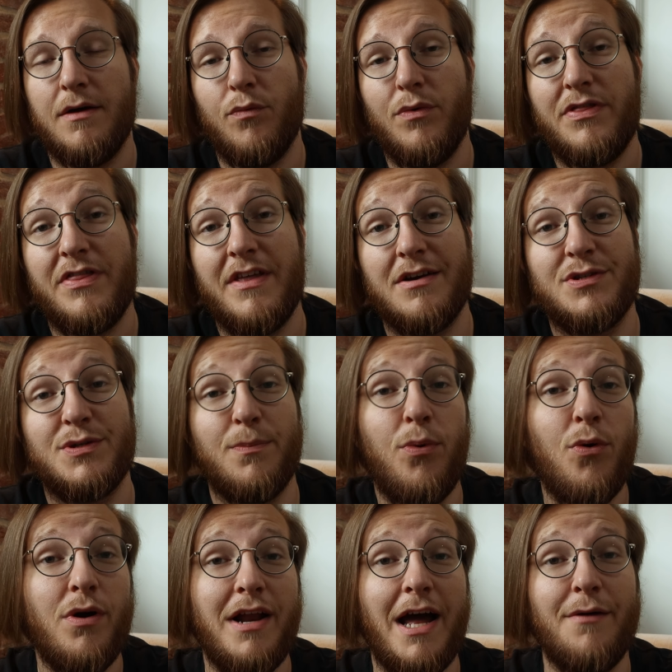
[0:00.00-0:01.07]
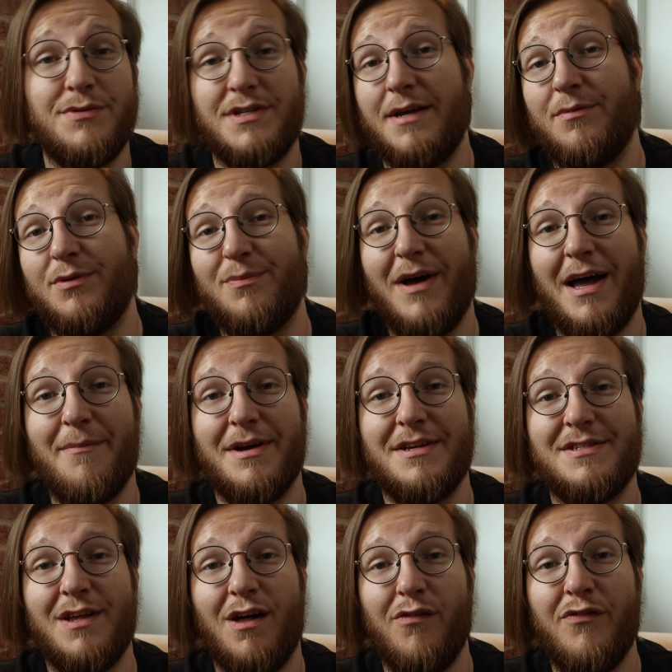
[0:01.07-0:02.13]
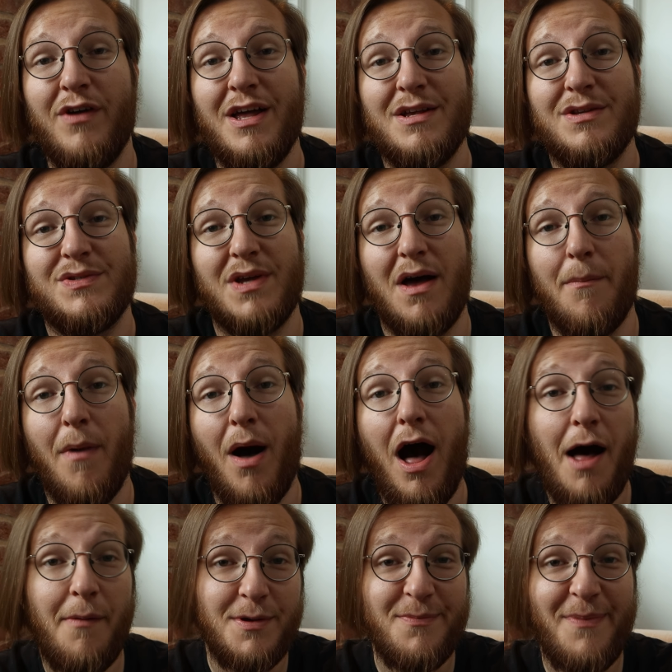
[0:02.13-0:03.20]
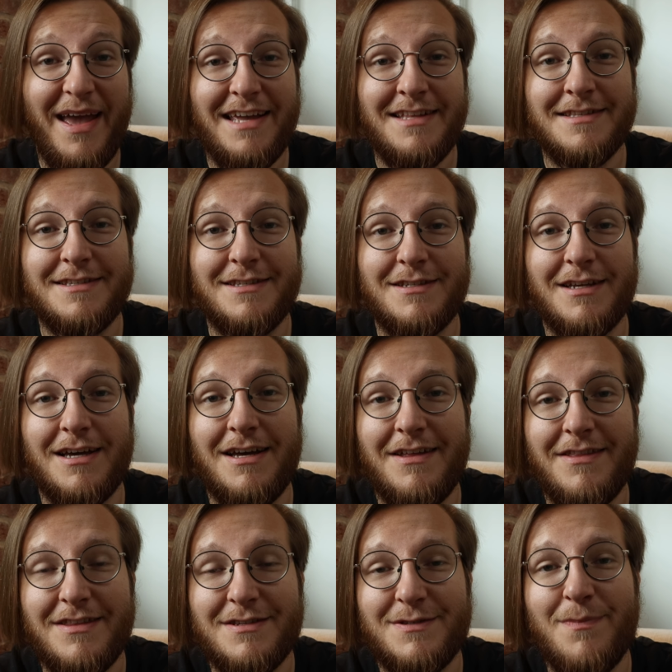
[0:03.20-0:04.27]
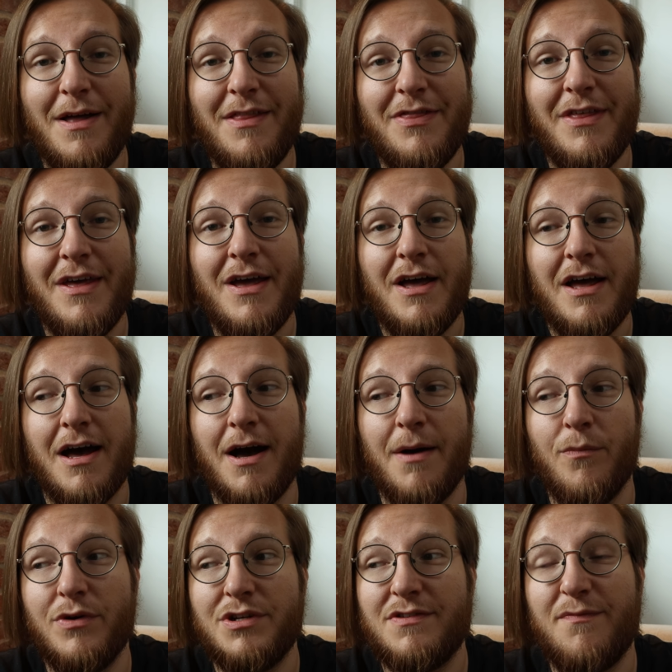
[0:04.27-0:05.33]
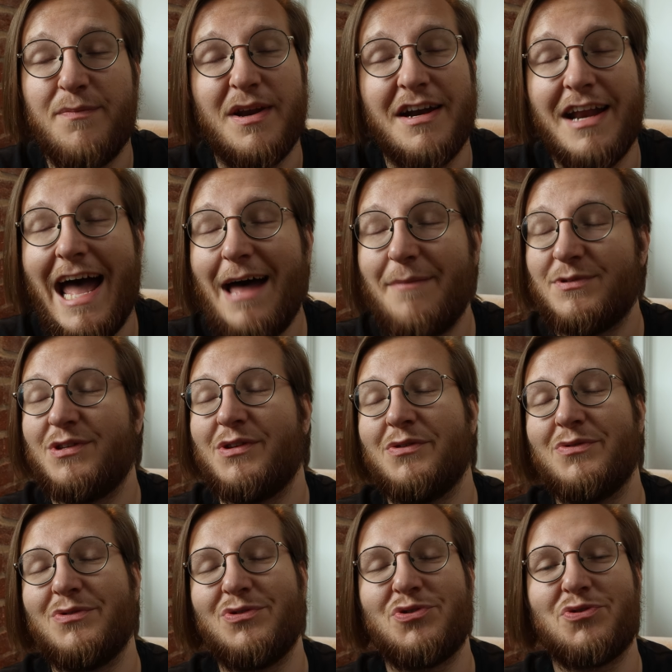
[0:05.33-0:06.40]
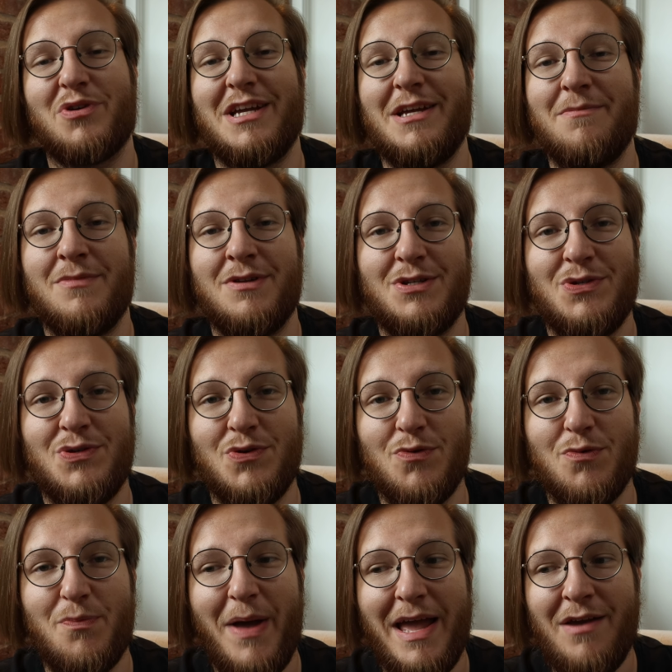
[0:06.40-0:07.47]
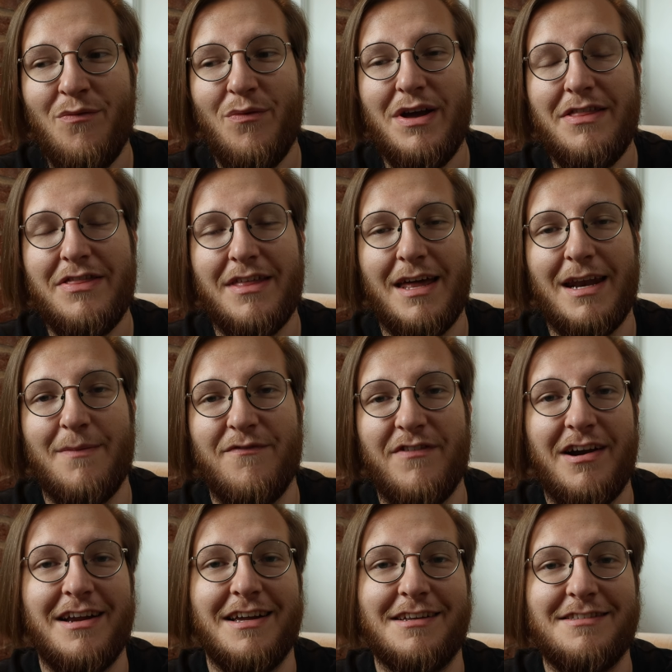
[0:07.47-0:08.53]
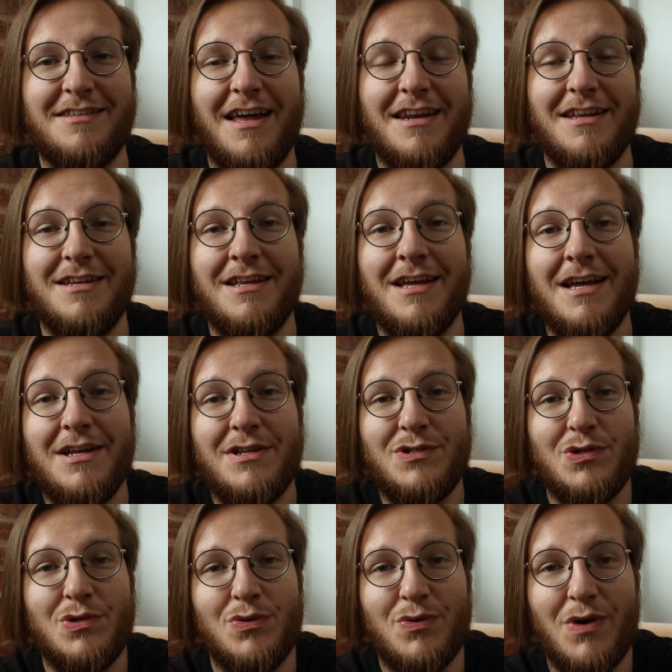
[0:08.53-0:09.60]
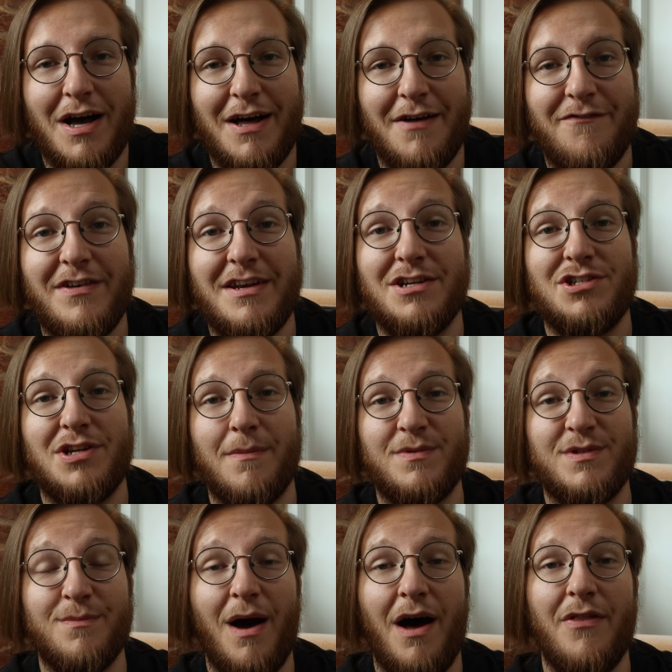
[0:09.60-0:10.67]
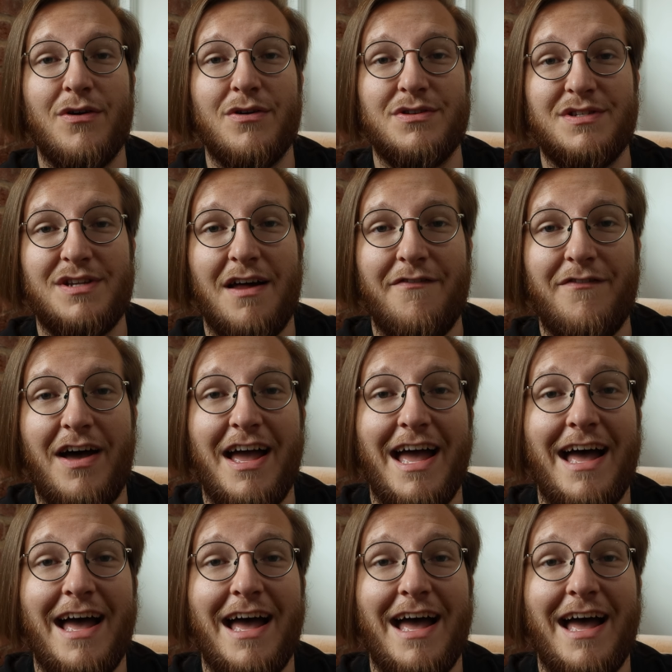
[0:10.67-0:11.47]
With their support, I was able to buy myself some hobby paints this month, which have been an absolute dream to paint with, and I'm very excited to finish up some other stuff I